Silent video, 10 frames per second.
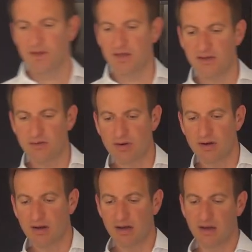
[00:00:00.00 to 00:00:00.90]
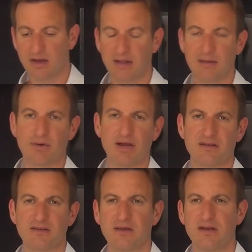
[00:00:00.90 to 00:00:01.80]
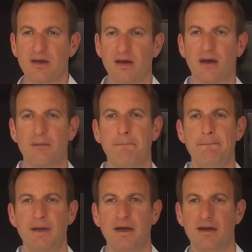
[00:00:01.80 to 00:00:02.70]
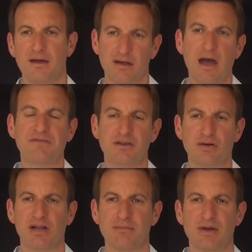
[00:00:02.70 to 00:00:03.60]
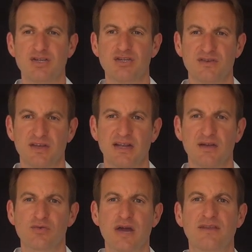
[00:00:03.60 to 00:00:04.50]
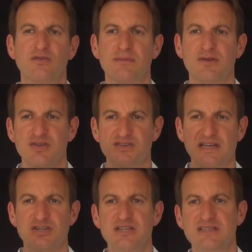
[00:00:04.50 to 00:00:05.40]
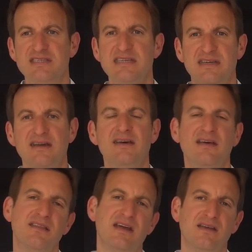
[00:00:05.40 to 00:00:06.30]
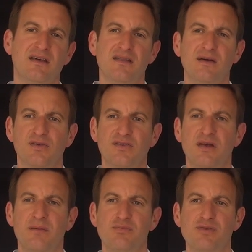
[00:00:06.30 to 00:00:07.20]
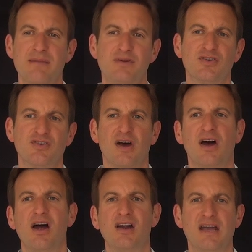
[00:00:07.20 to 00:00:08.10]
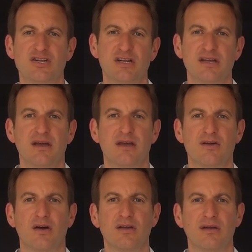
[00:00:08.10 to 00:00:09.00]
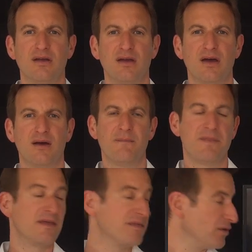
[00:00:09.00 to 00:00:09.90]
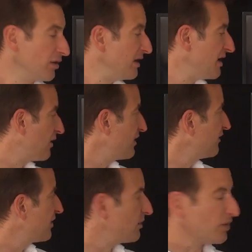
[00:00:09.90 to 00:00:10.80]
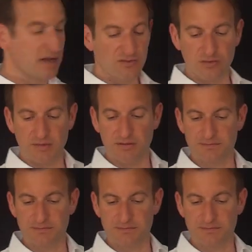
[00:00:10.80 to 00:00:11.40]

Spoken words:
in your calibrated, after your calibration. So you can correct your images and actually see that those parameters are actually gone, the nonlinearities that you want to estimate.